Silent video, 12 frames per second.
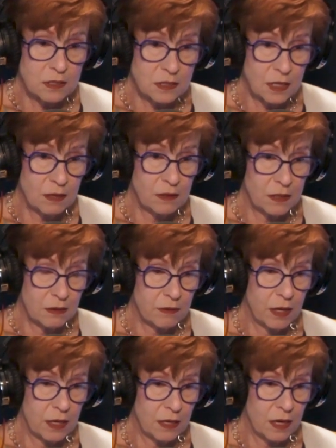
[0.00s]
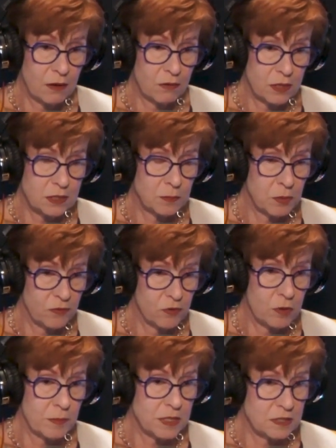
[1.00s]
down there, and now it's a
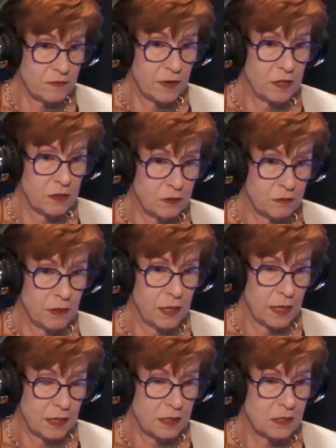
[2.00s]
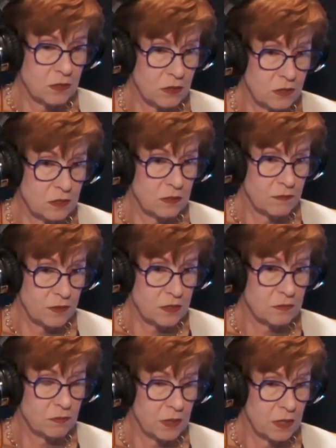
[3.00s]
performance venue. And I saw divas
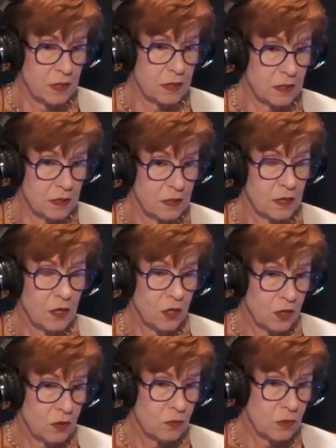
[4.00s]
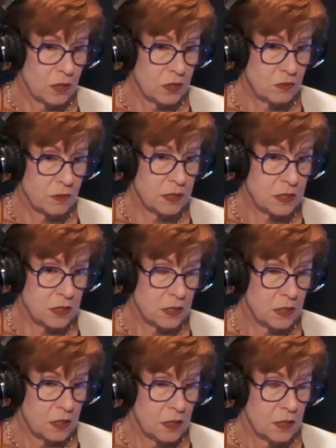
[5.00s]
oh. with now. Uh, will you walk with home? a twist?
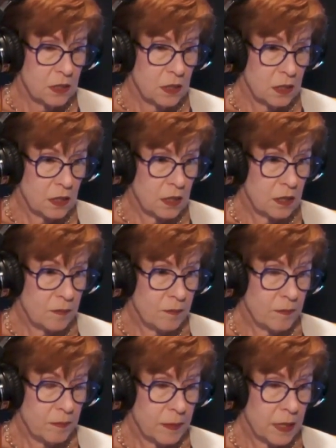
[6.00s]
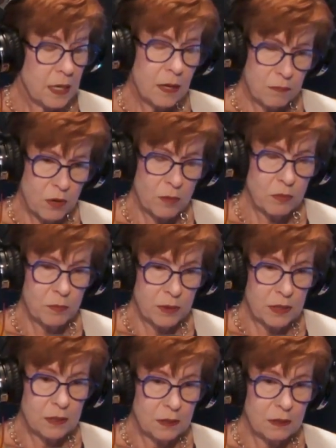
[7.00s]
Um, yeah,
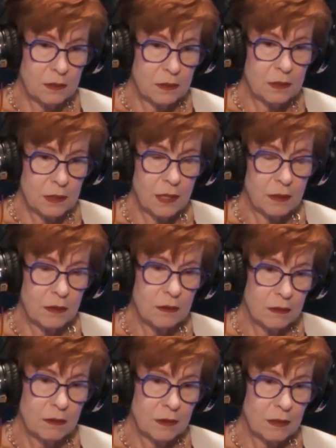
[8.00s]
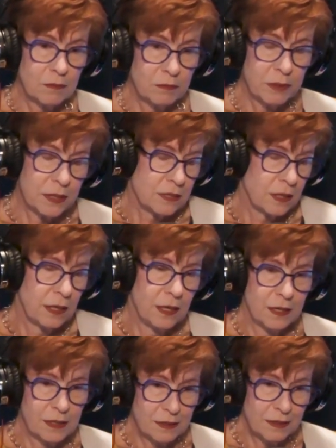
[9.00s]
probably. Yeah, yeah. Yeah, because I
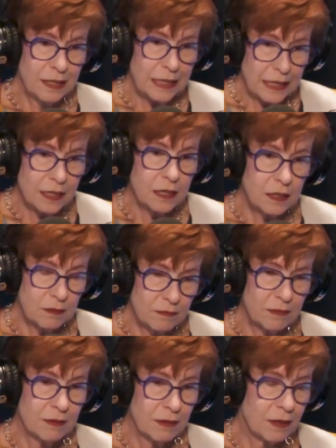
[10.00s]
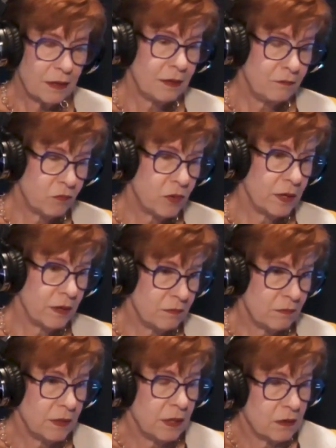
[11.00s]
can. Yeah. Yeah. And I want to,
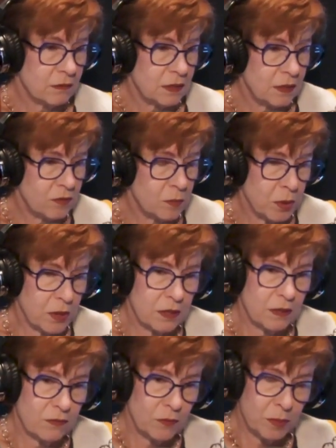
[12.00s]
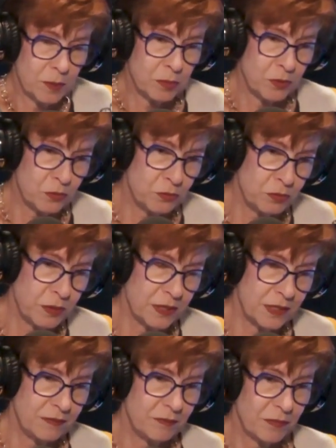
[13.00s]
you know, leave the parking for people who
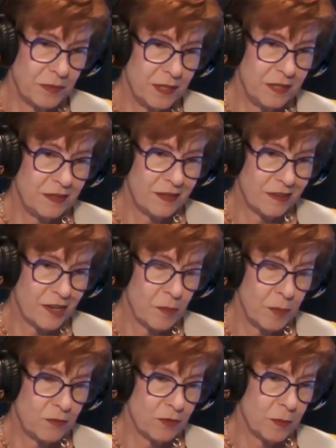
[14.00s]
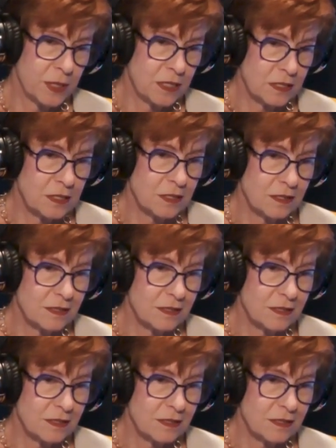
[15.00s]
really need, need are it. coming from a yeah. Oh, distance.